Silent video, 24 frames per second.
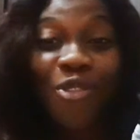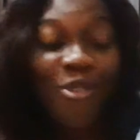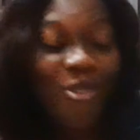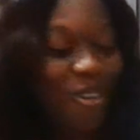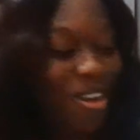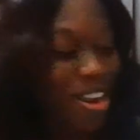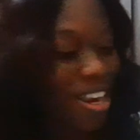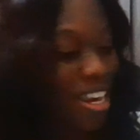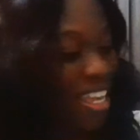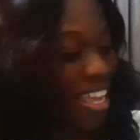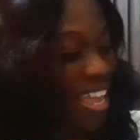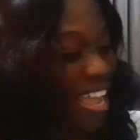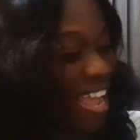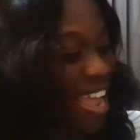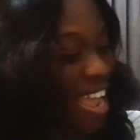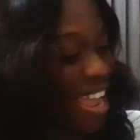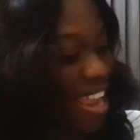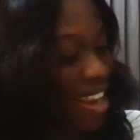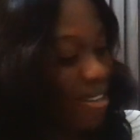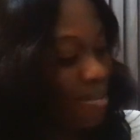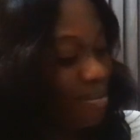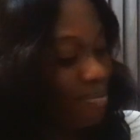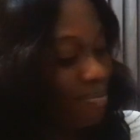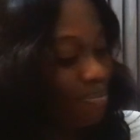
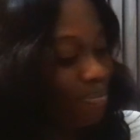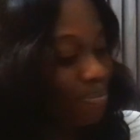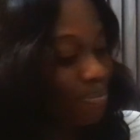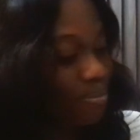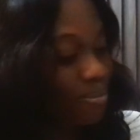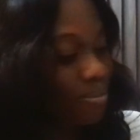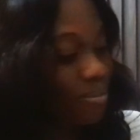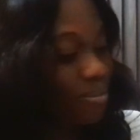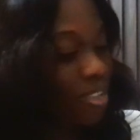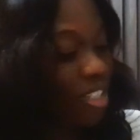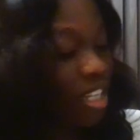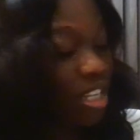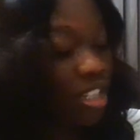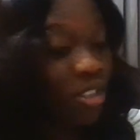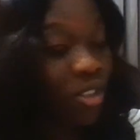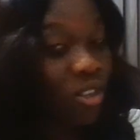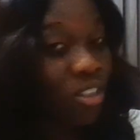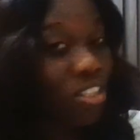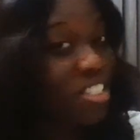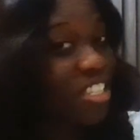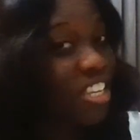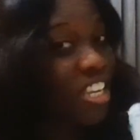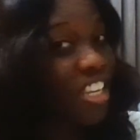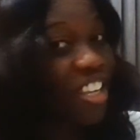Again,
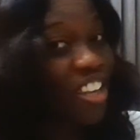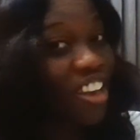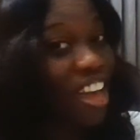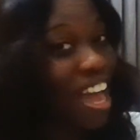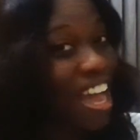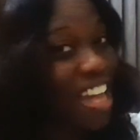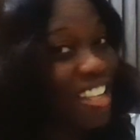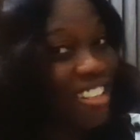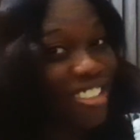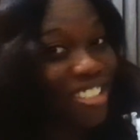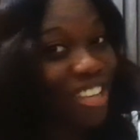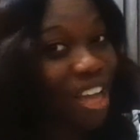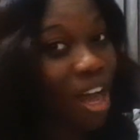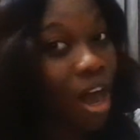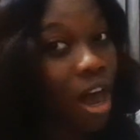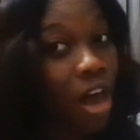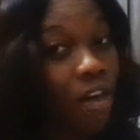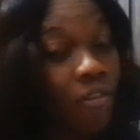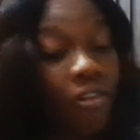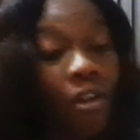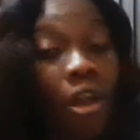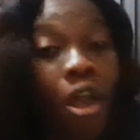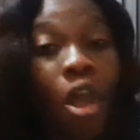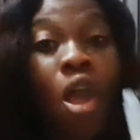don't take your hands
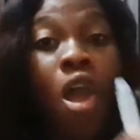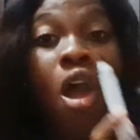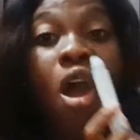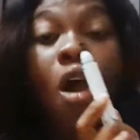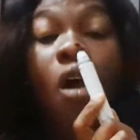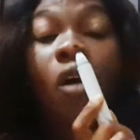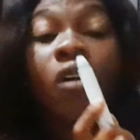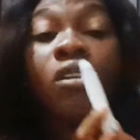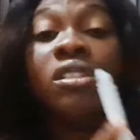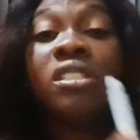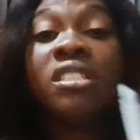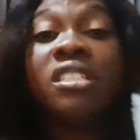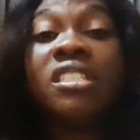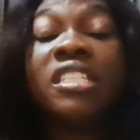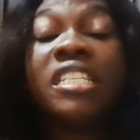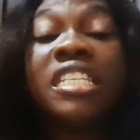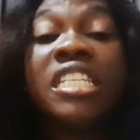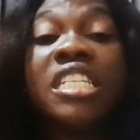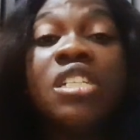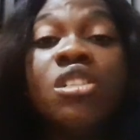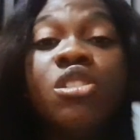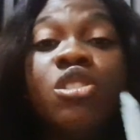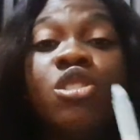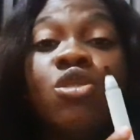off
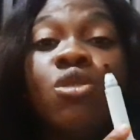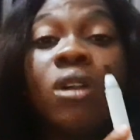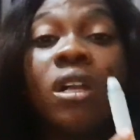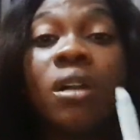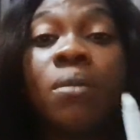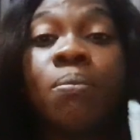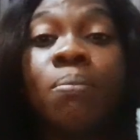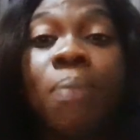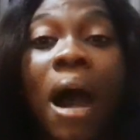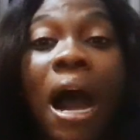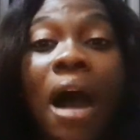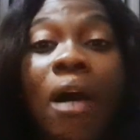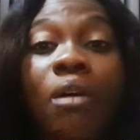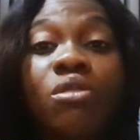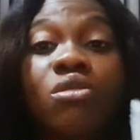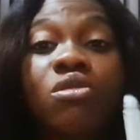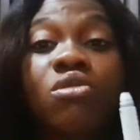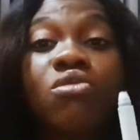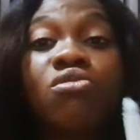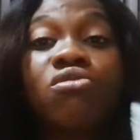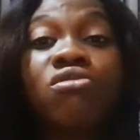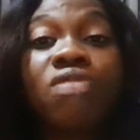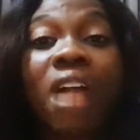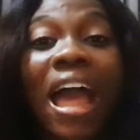until you are about
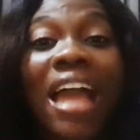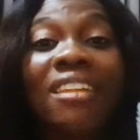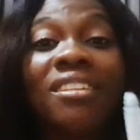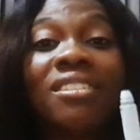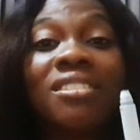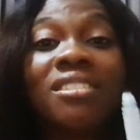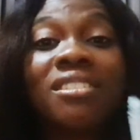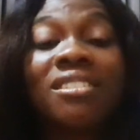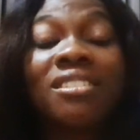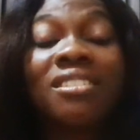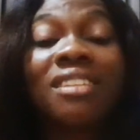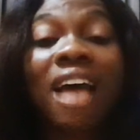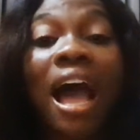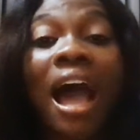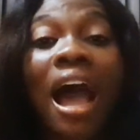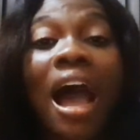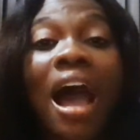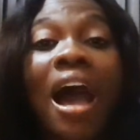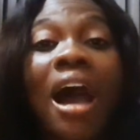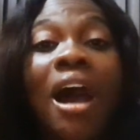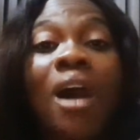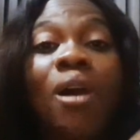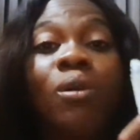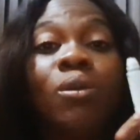to write the
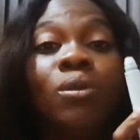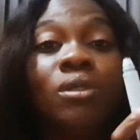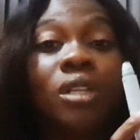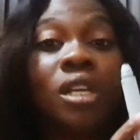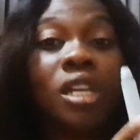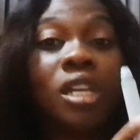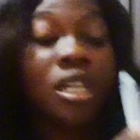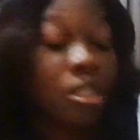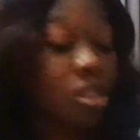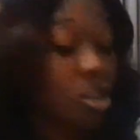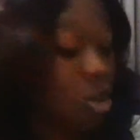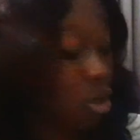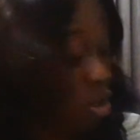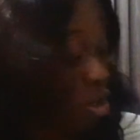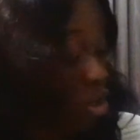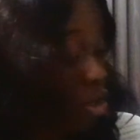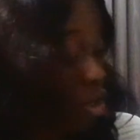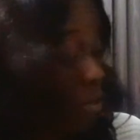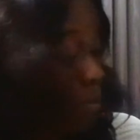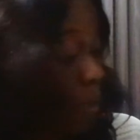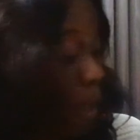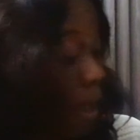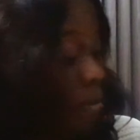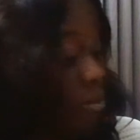sound, until
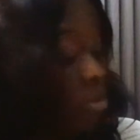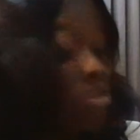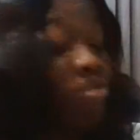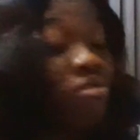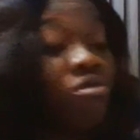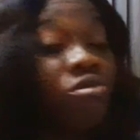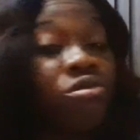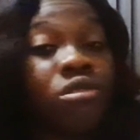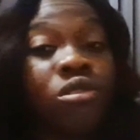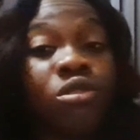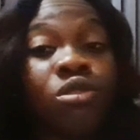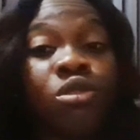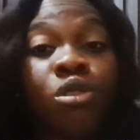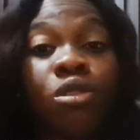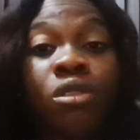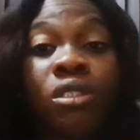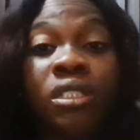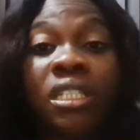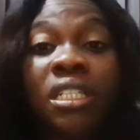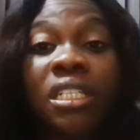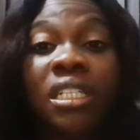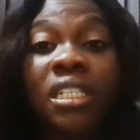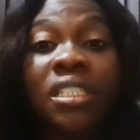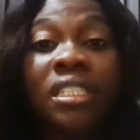you're about to do
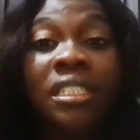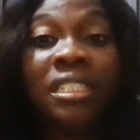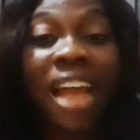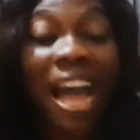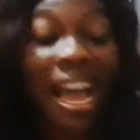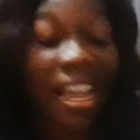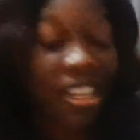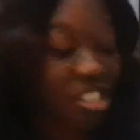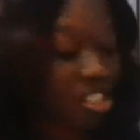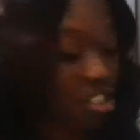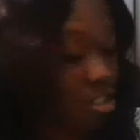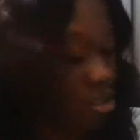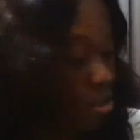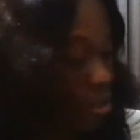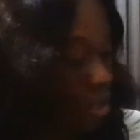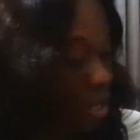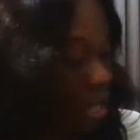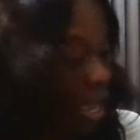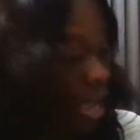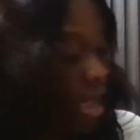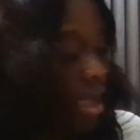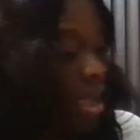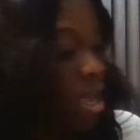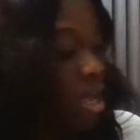the dash,
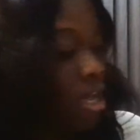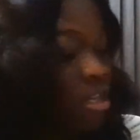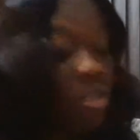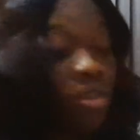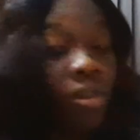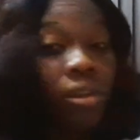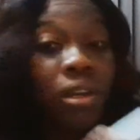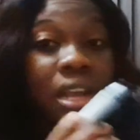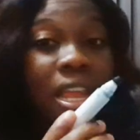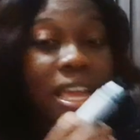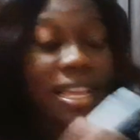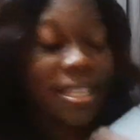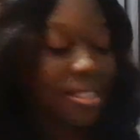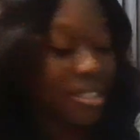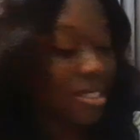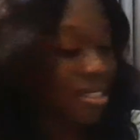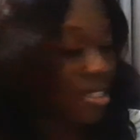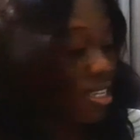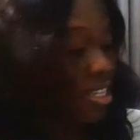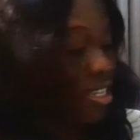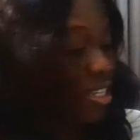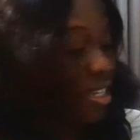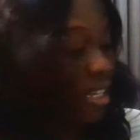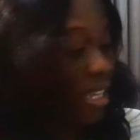okay? So let's
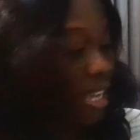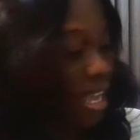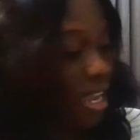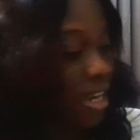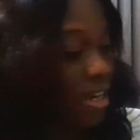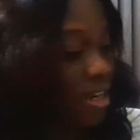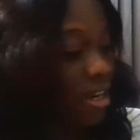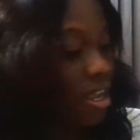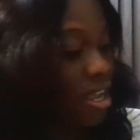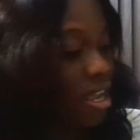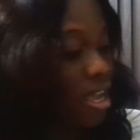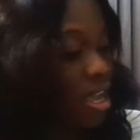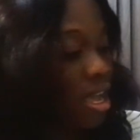see again.